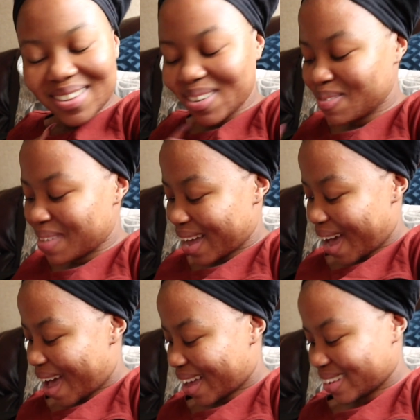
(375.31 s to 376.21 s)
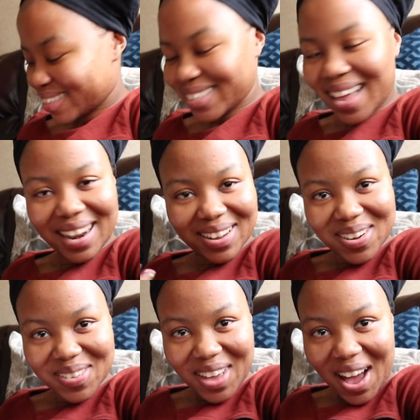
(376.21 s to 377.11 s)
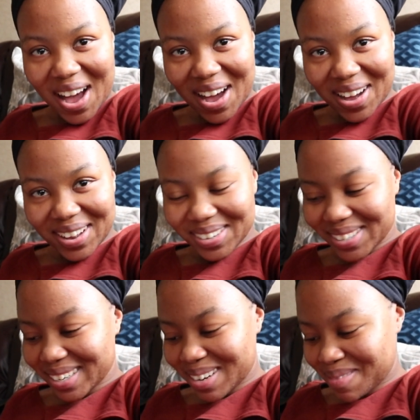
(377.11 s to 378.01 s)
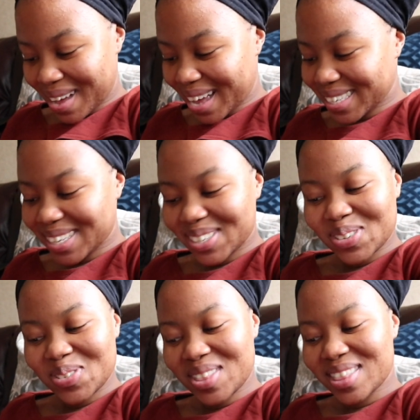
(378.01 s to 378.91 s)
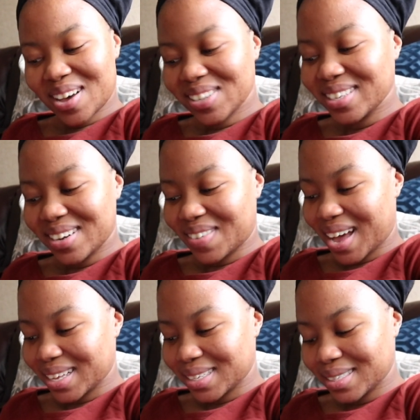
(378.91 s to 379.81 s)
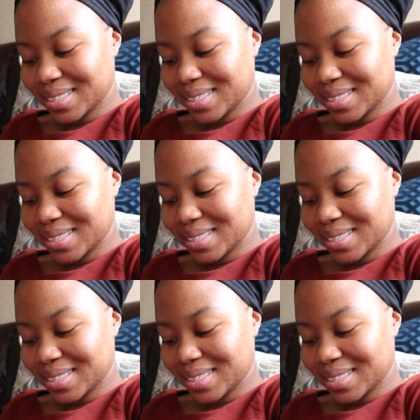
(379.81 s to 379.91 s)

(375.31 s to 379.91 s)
oh my gosh, I love y'all. Oh my gosh, there's 2,000 of us.